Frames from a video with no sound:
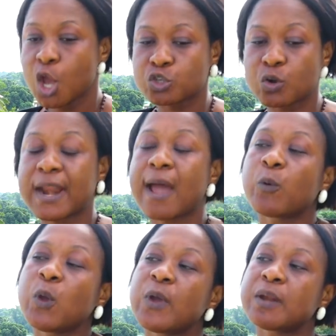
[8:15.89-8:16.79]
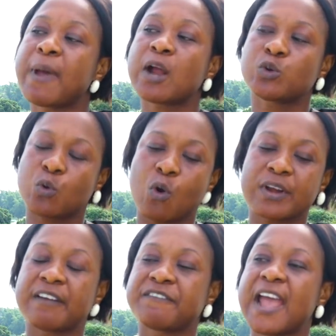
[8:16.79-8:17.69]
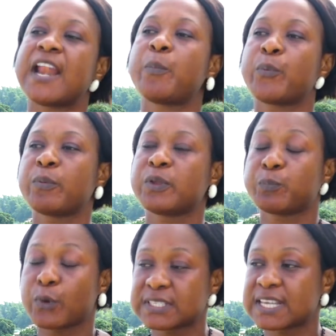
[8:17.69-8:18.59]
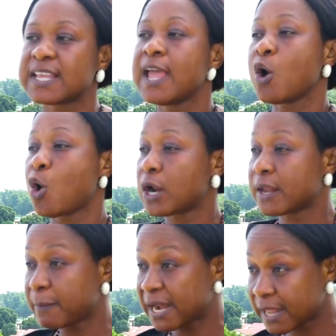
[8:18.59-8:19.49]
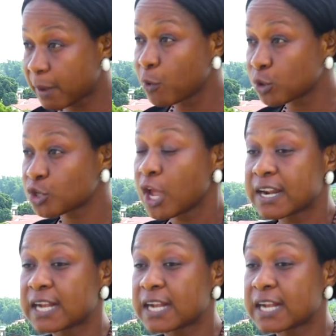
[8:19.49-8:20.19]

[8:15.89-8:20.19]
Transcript: So now we went back to court and filed a process called the mandemos,